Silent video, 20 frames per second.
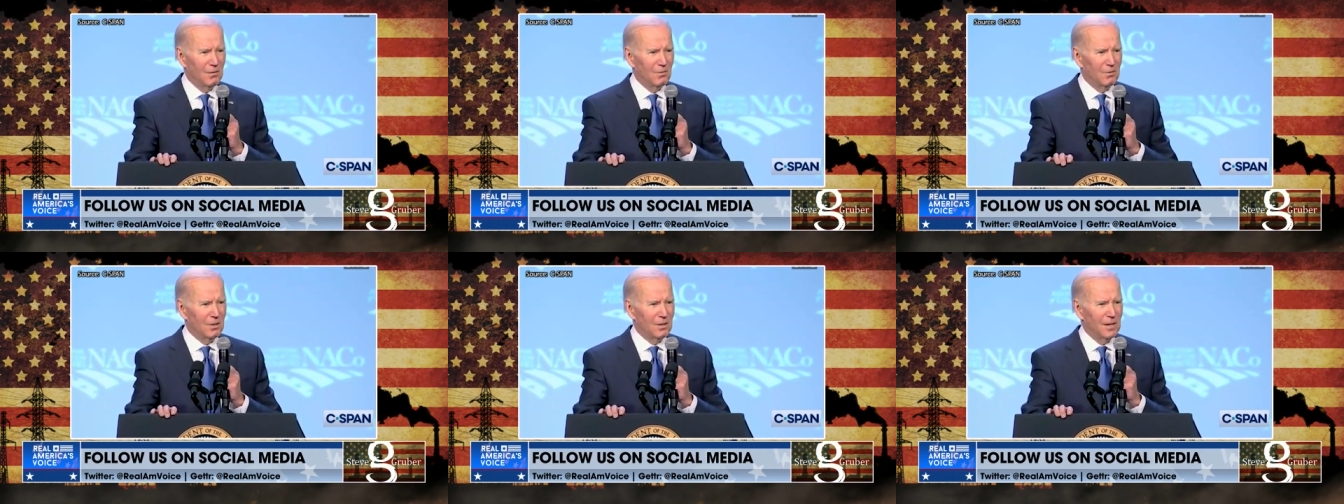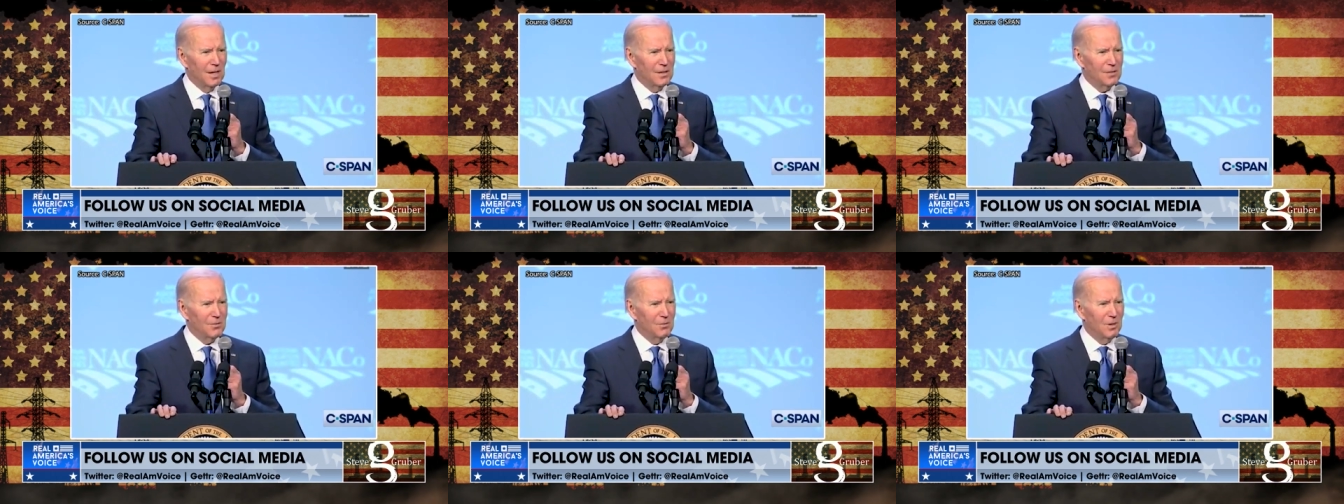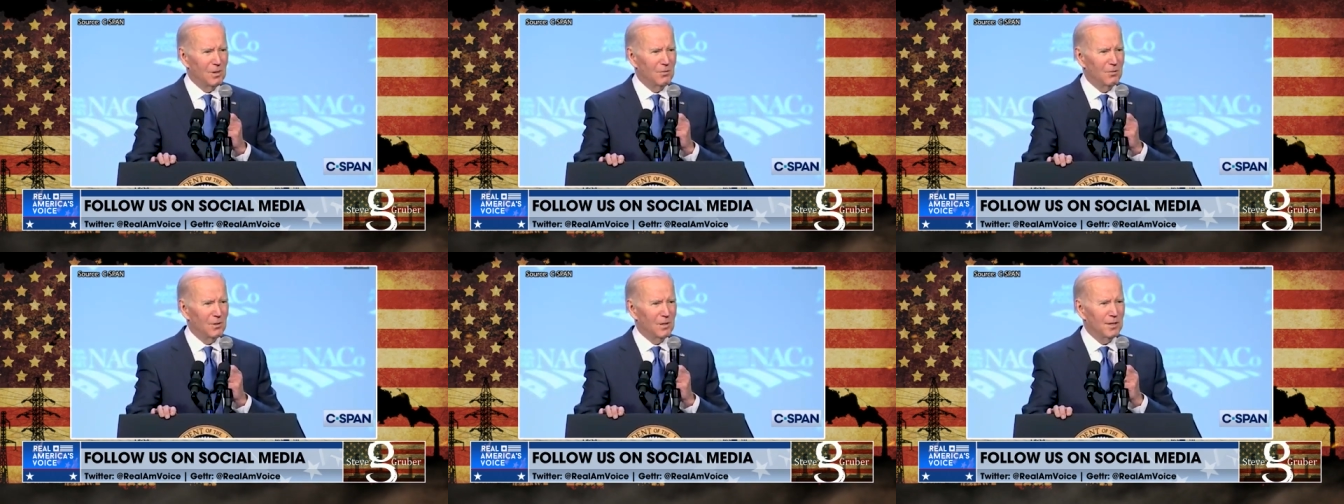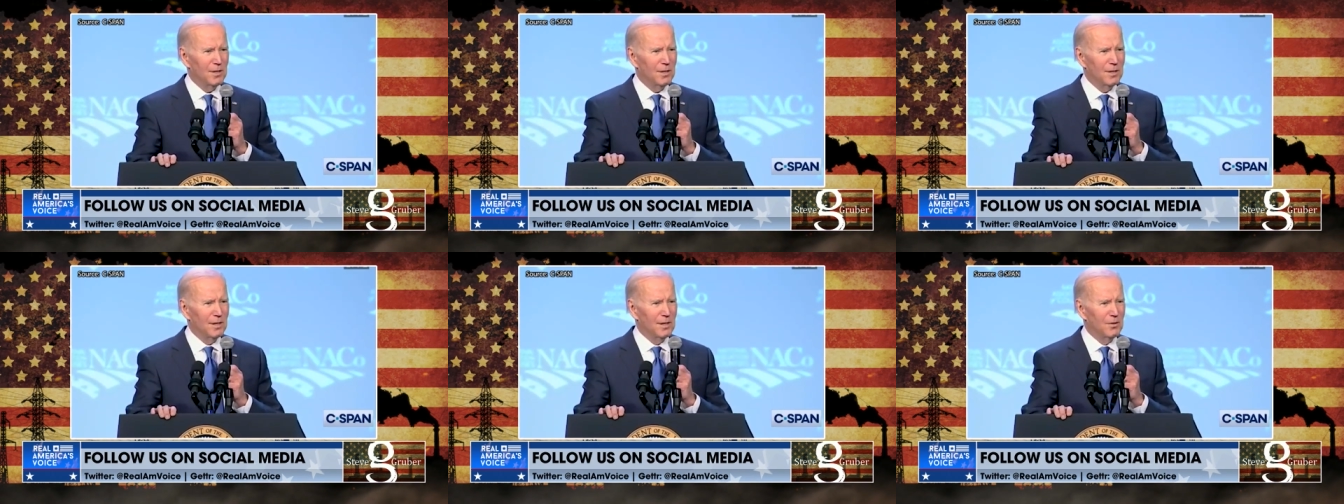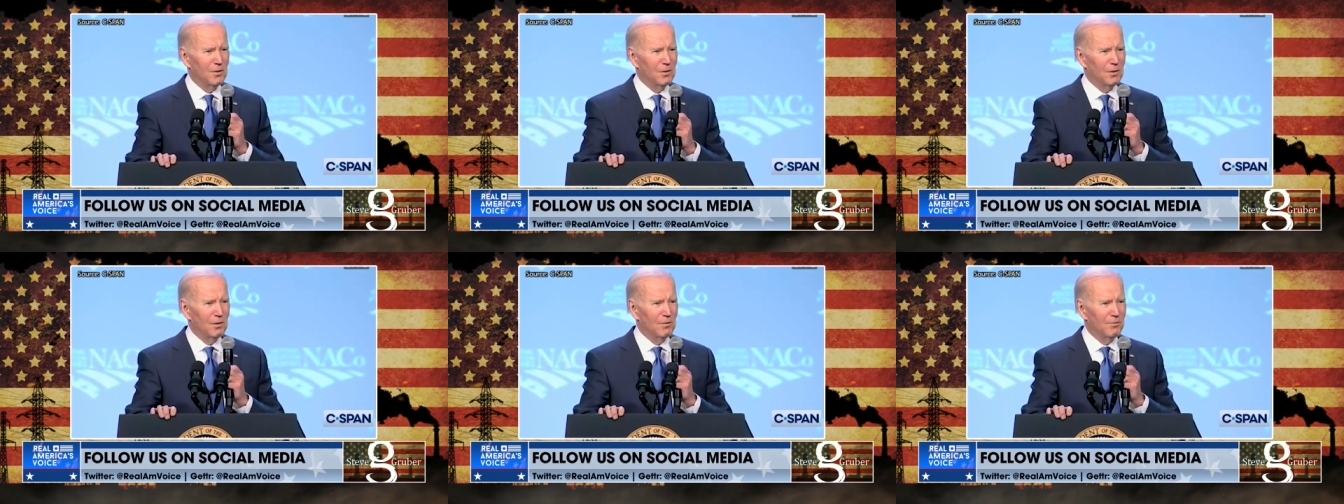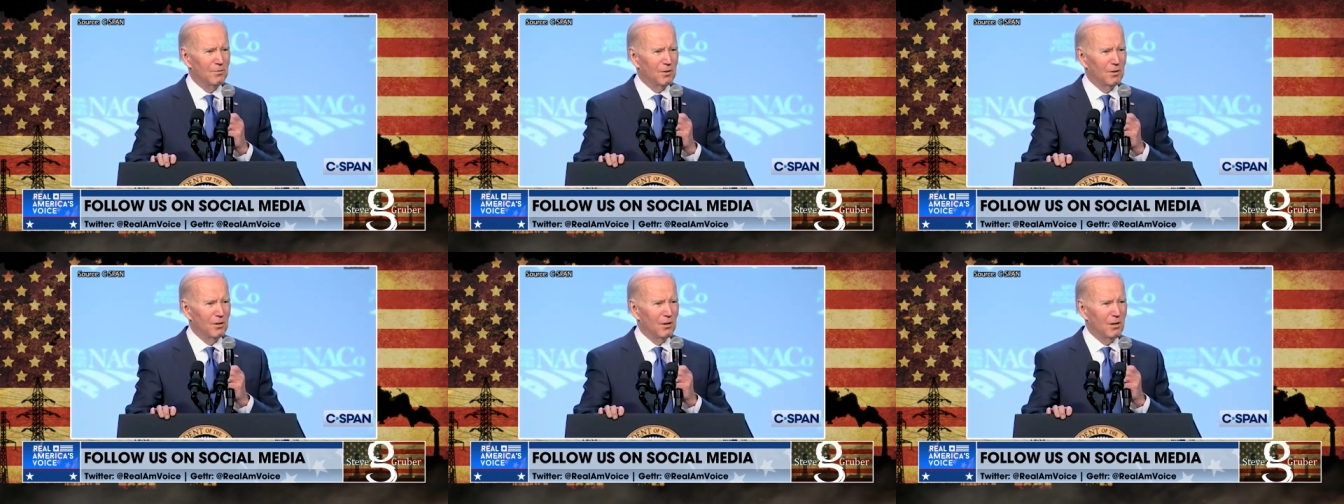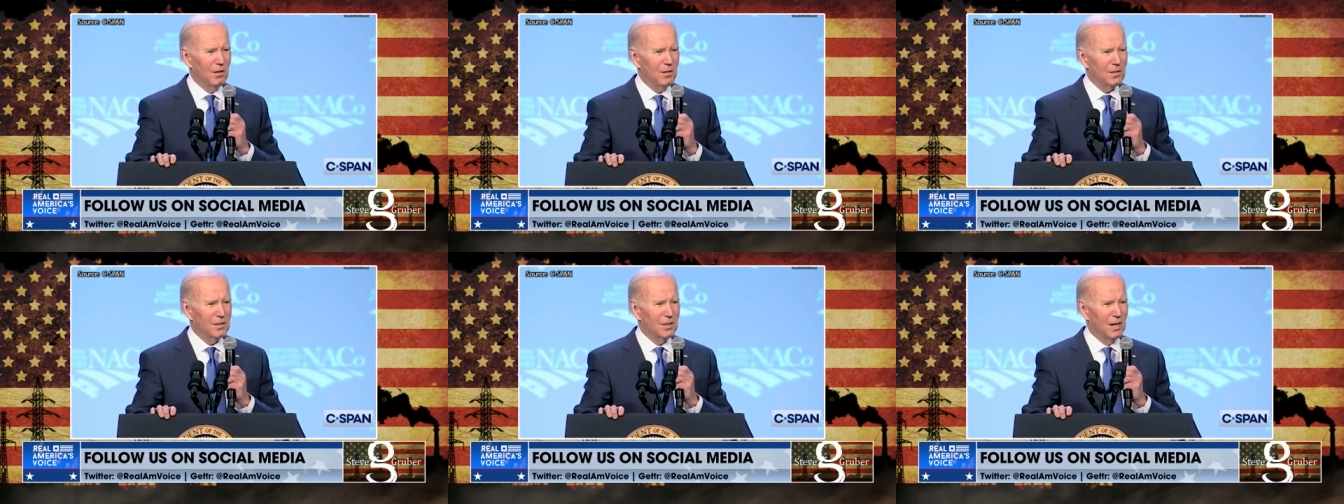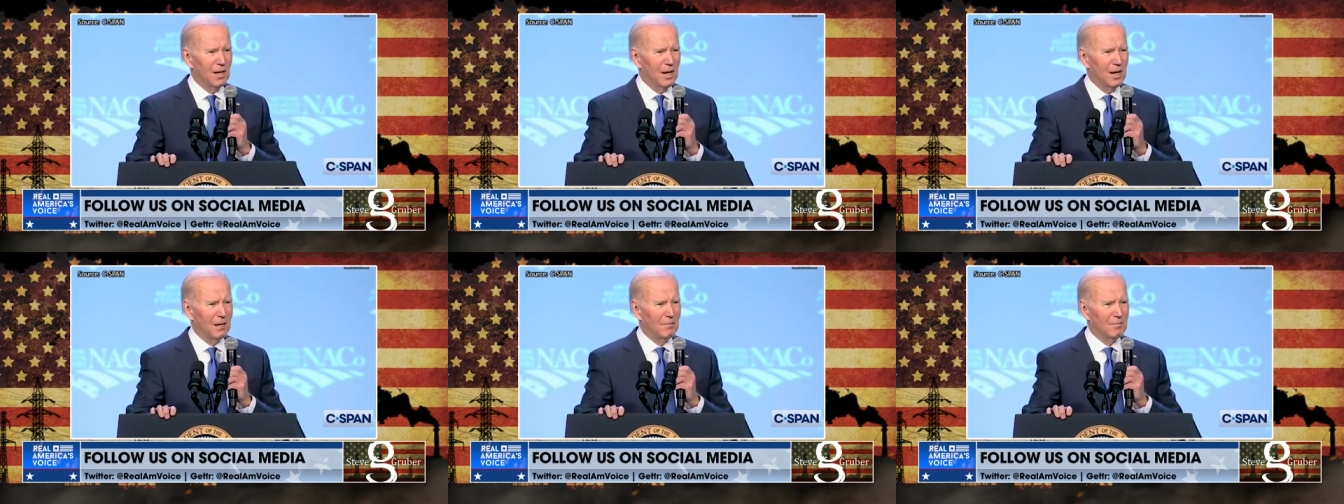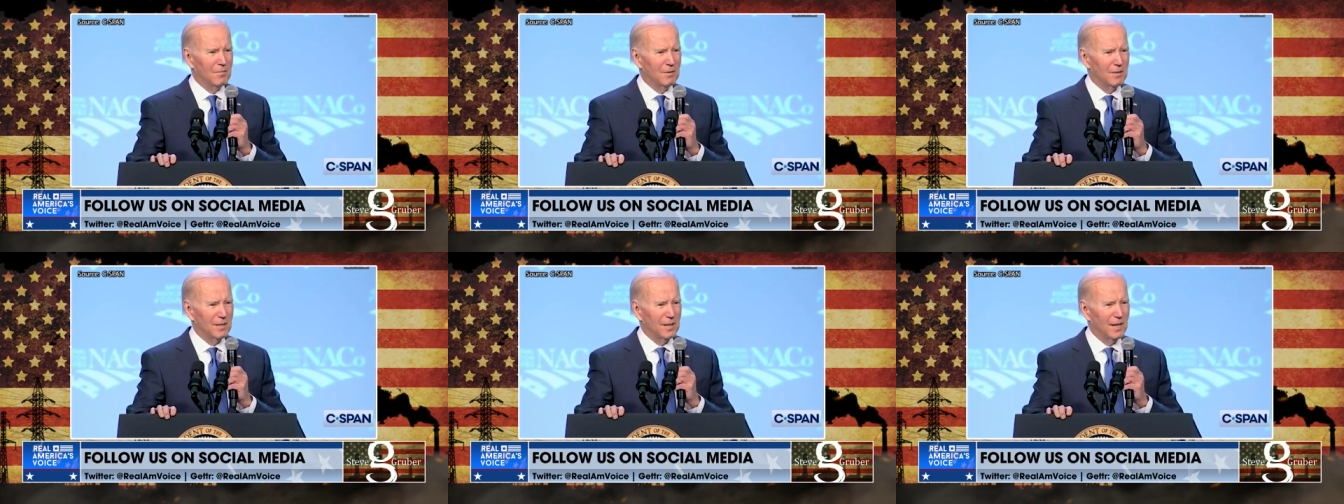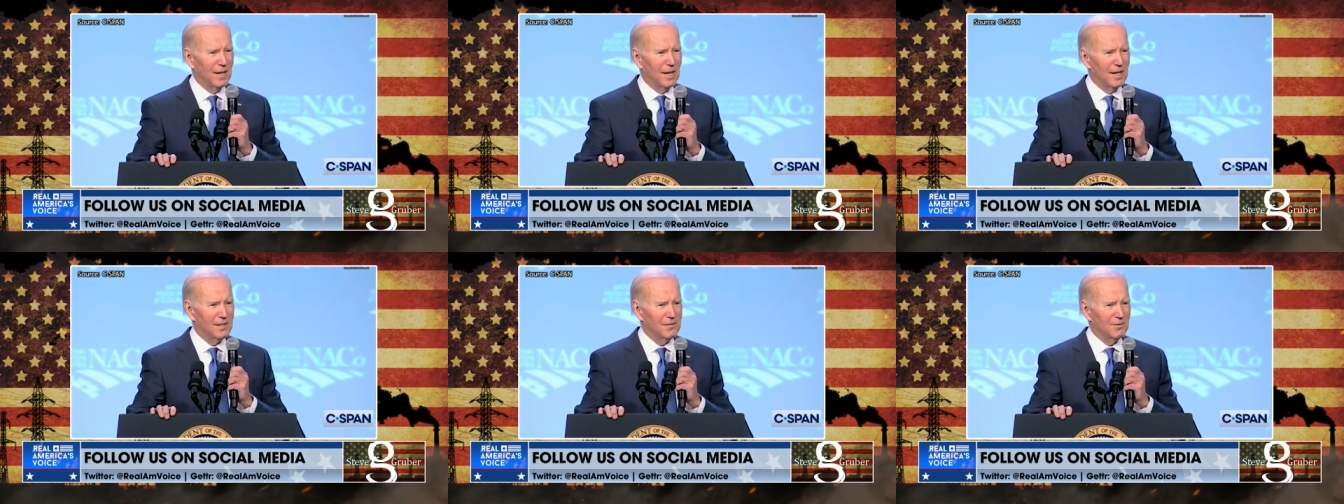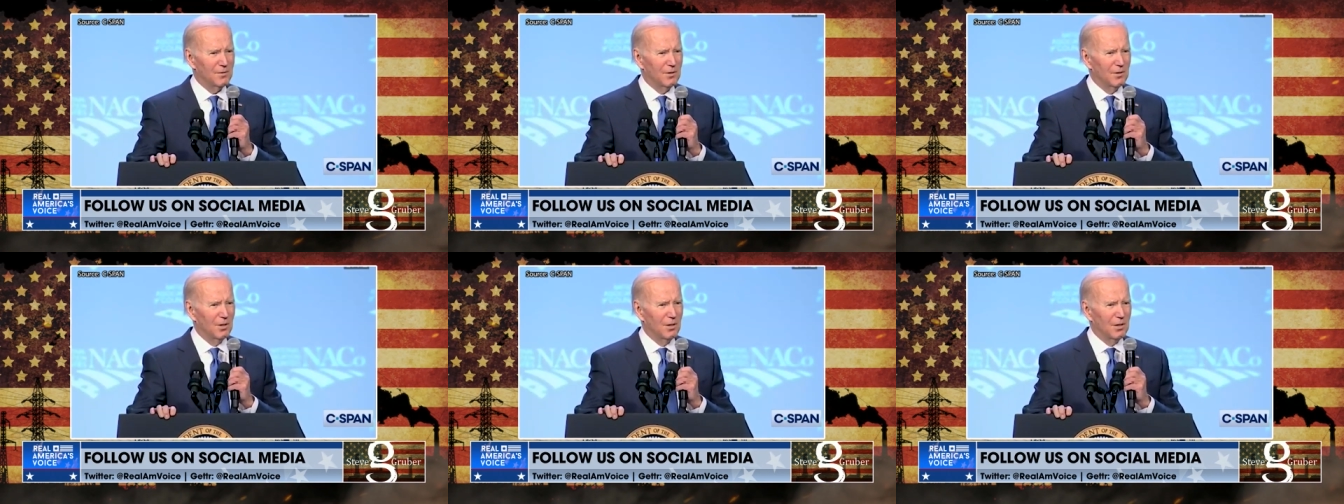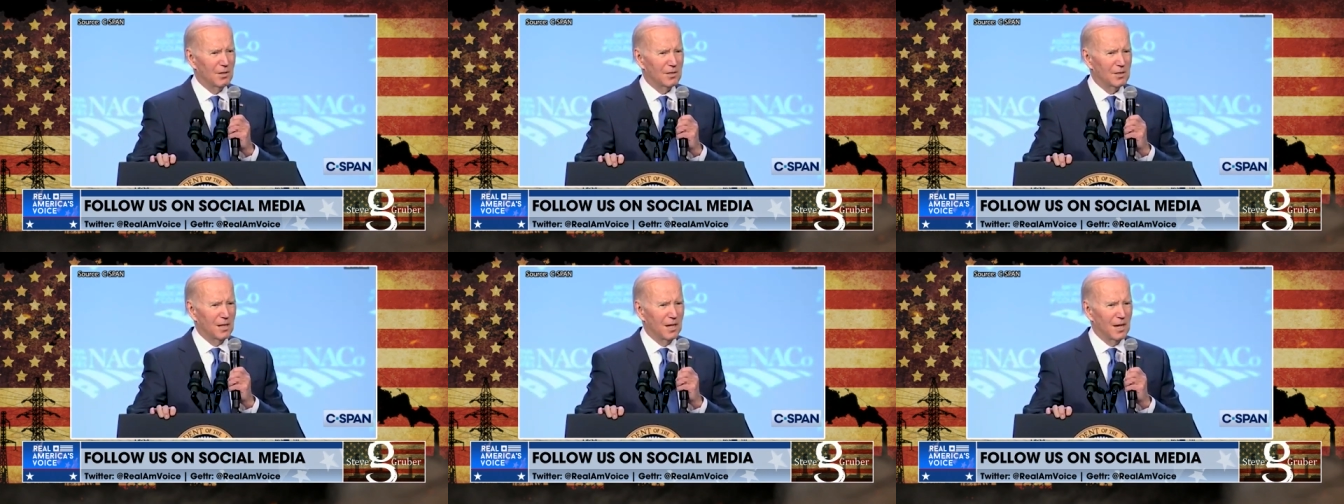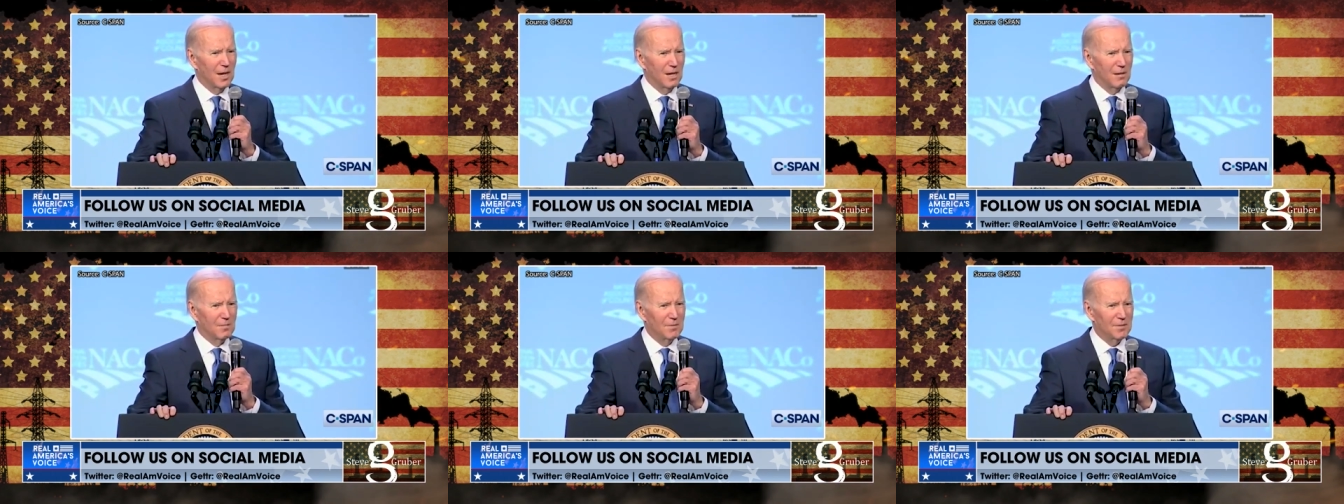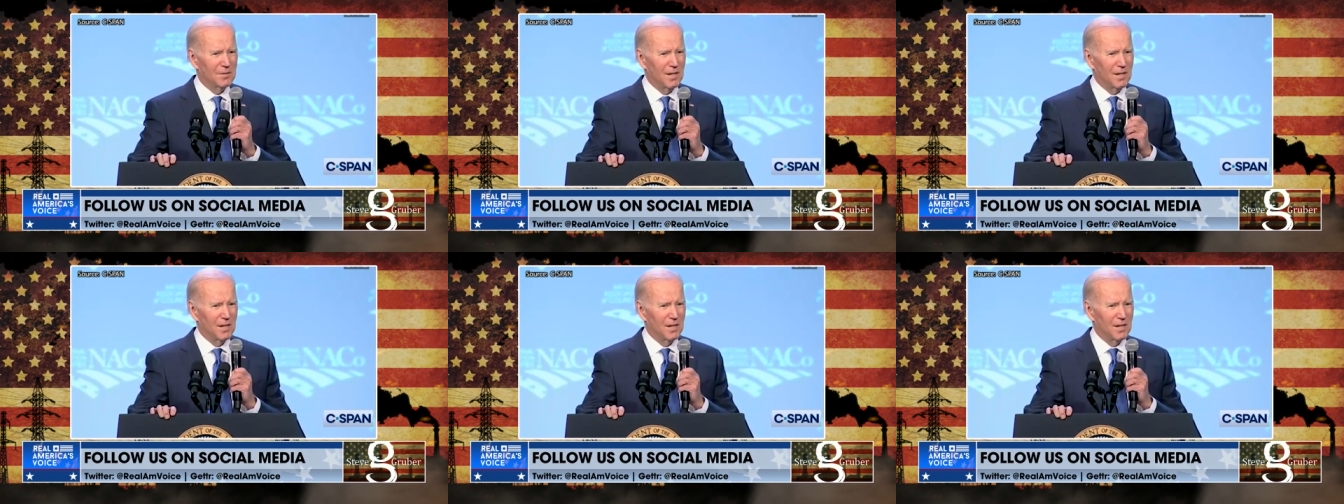Well, guess what? We're going to need oil for a long time, gas for a long time.